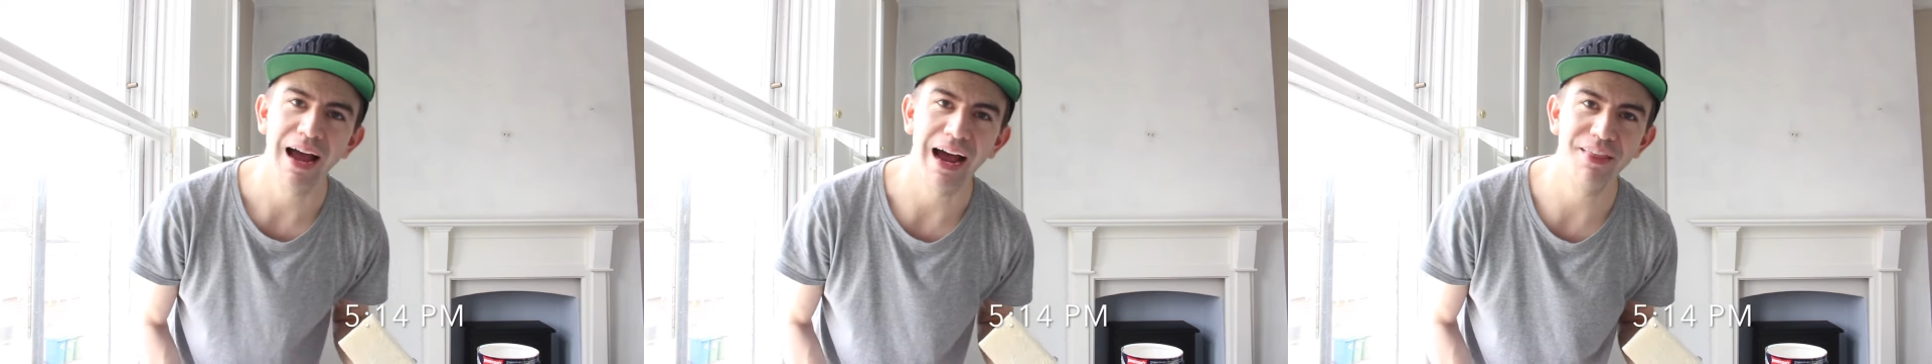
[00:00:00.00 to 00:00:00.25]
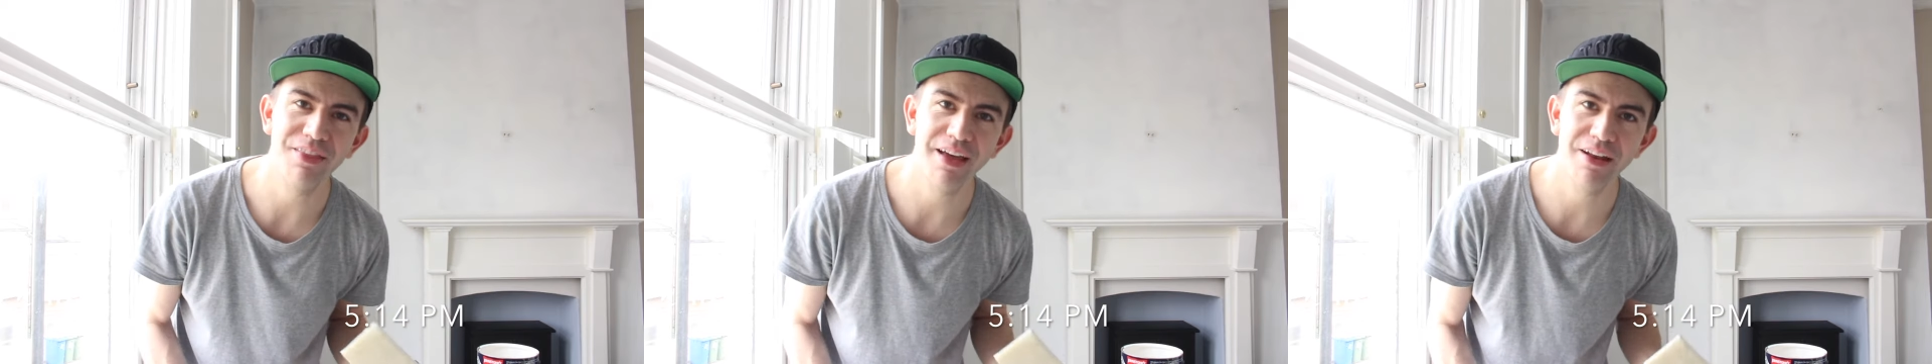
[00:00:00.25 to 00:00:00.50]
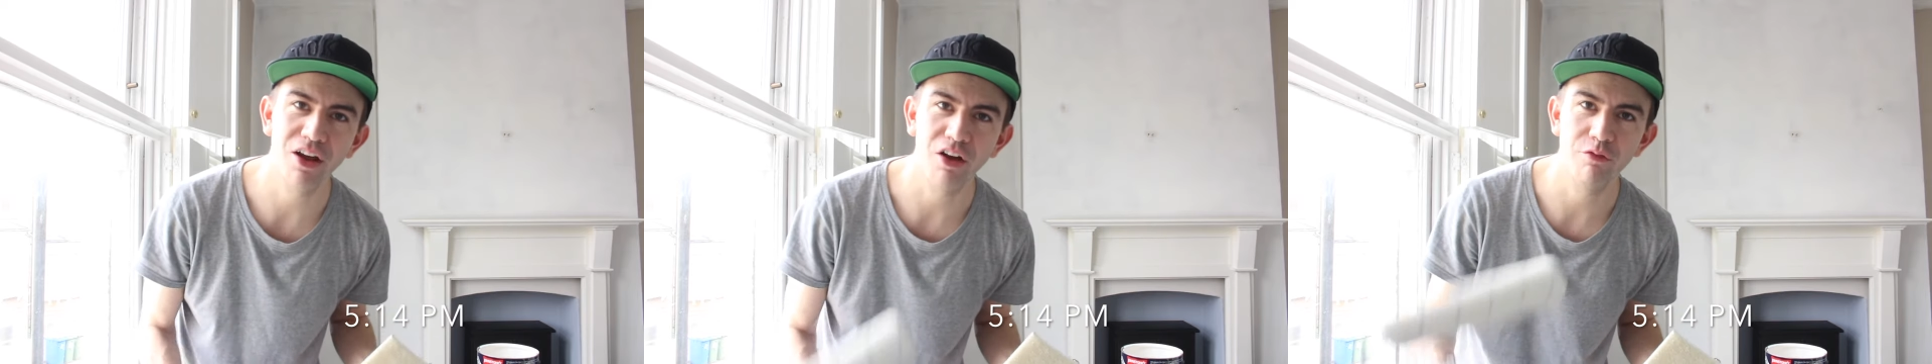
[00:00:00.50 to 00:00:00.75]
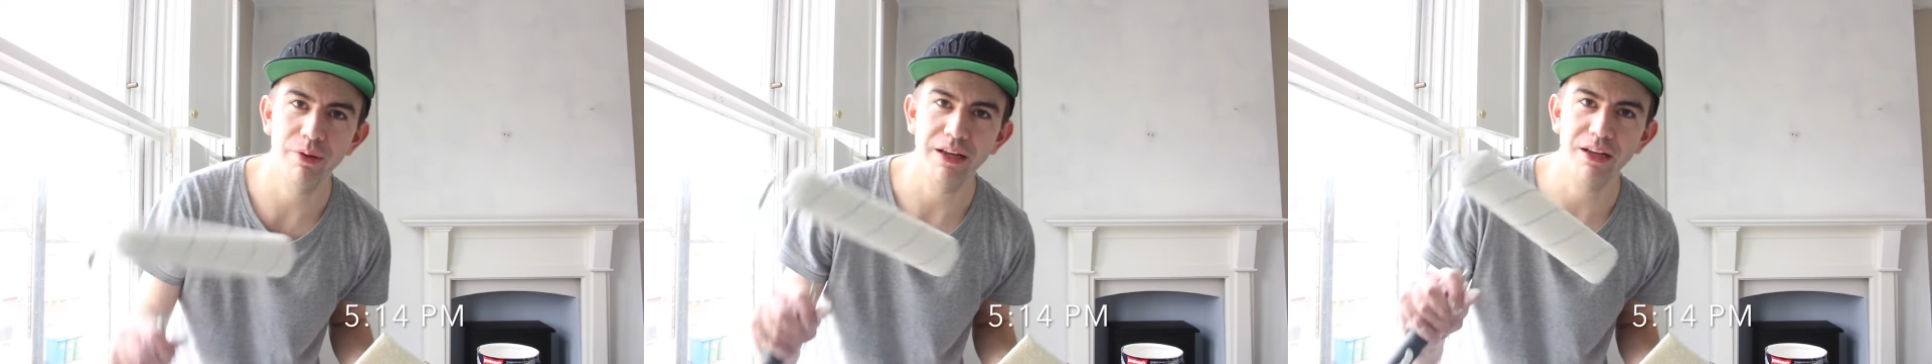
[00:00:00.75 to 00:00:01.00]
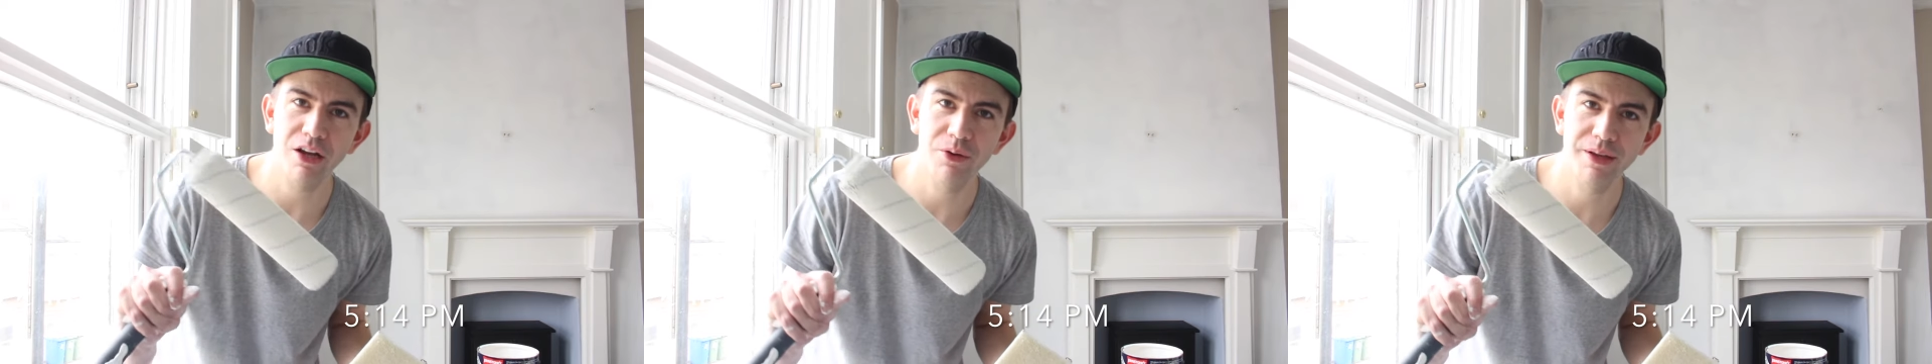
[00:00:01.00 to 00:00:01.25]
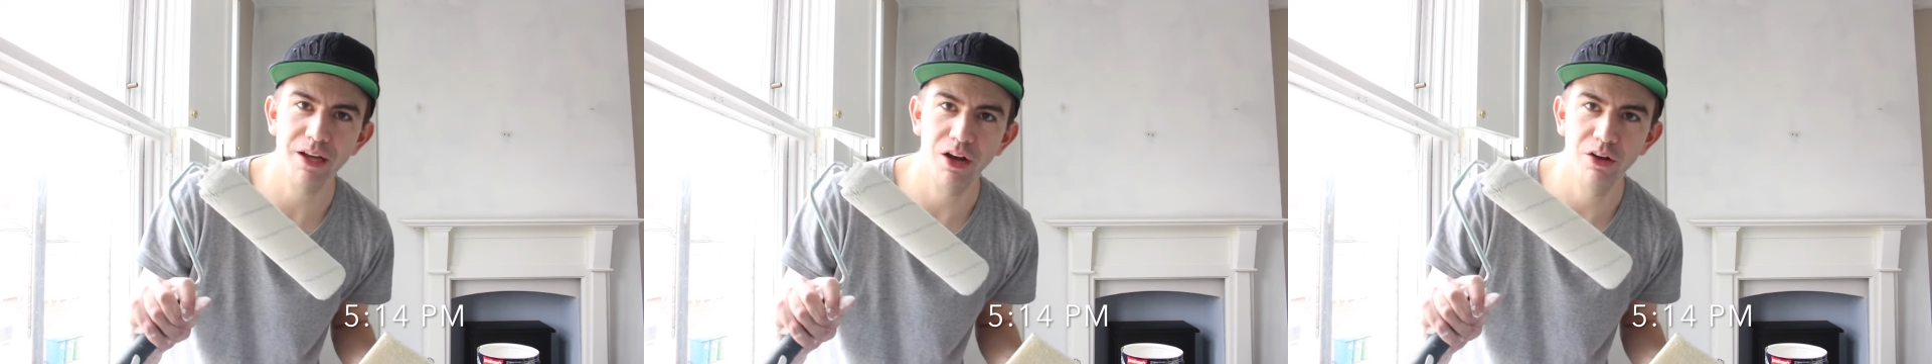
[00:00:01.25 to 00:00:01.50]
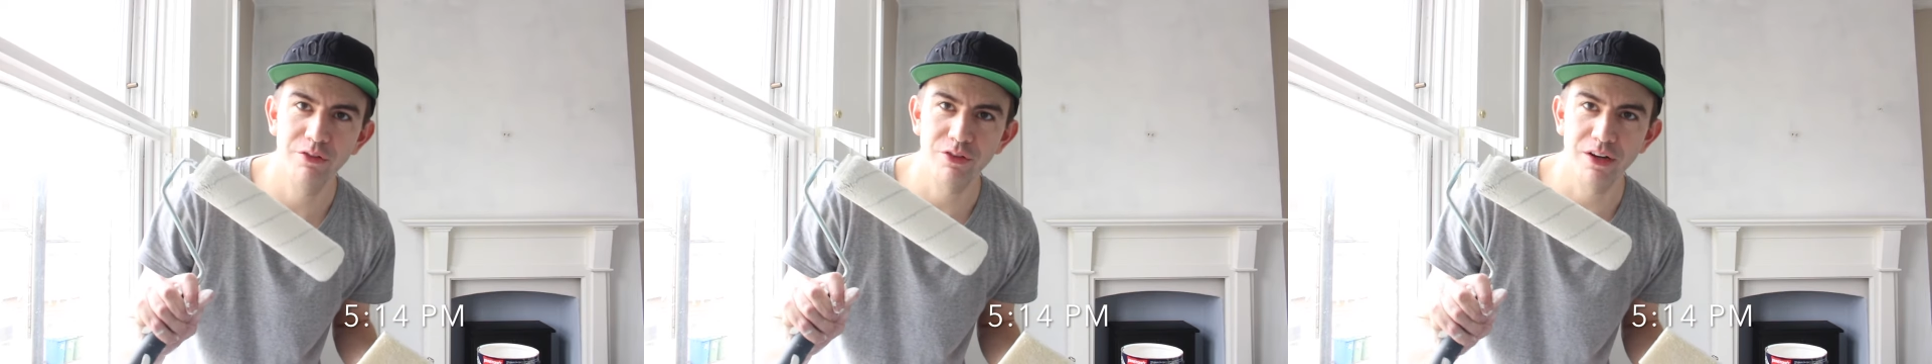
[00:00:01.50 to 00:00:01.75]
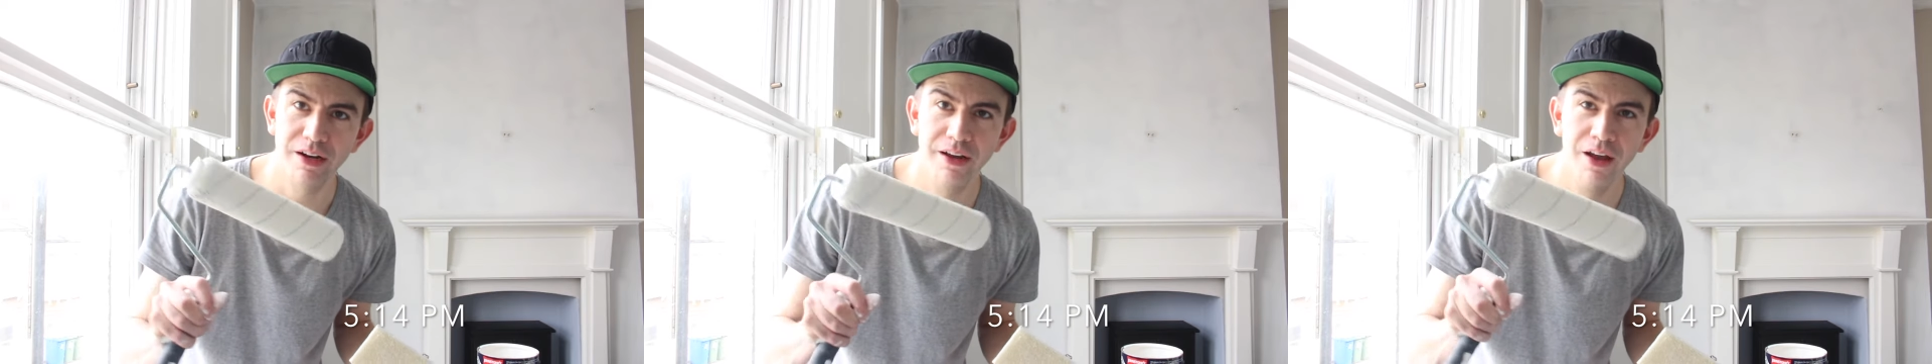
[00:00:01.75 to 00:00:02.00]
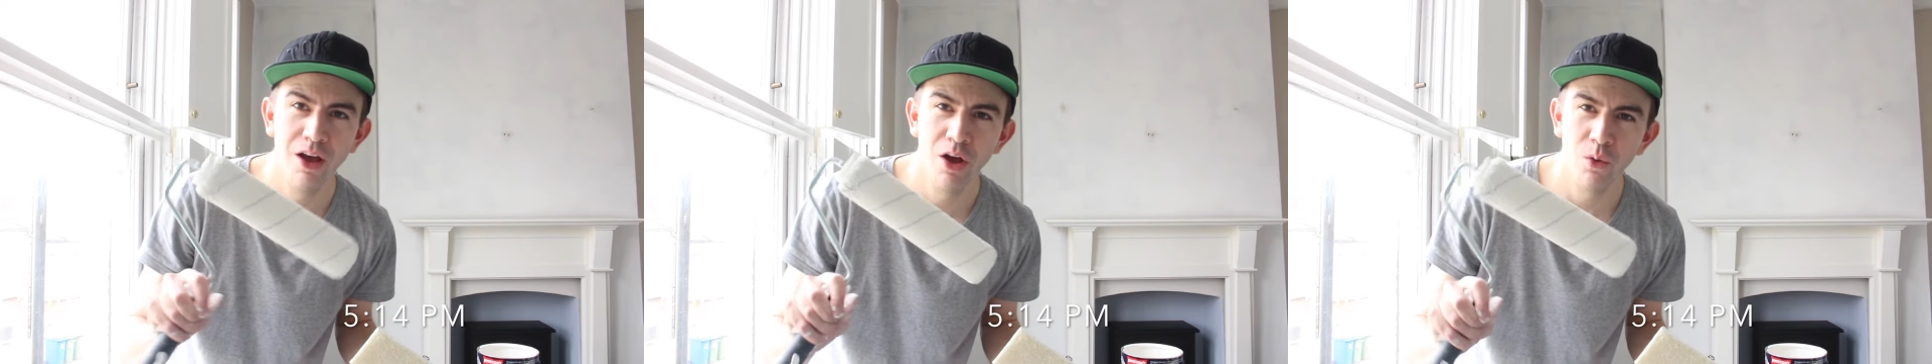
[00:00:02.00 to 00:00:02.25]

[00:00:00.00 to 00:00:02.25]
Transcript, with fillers: and then I've been going over it